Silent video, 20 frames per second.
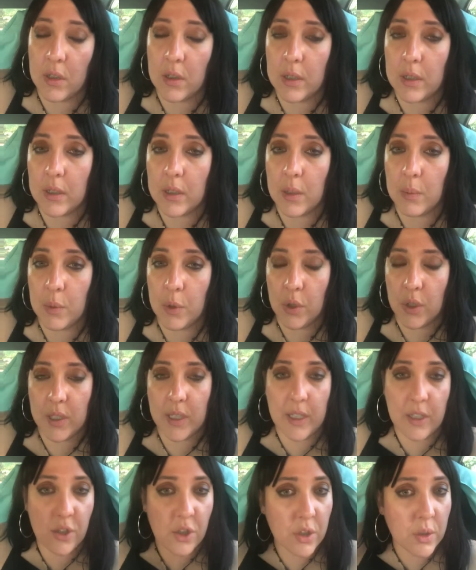in
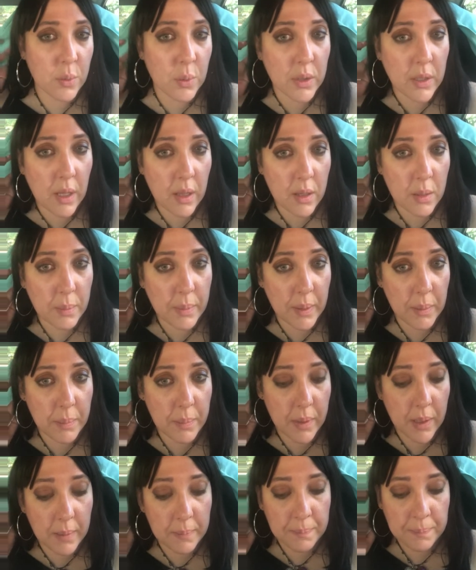communication with other
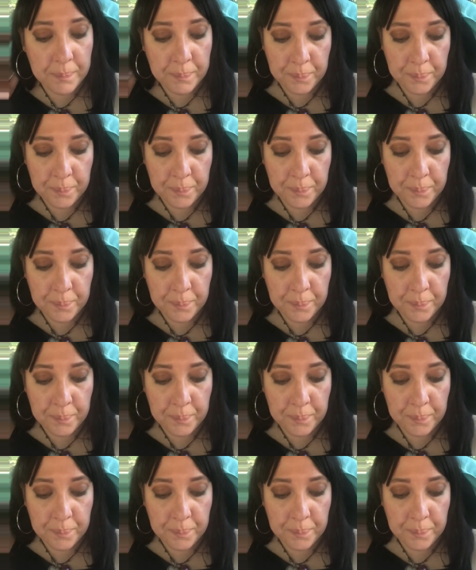people.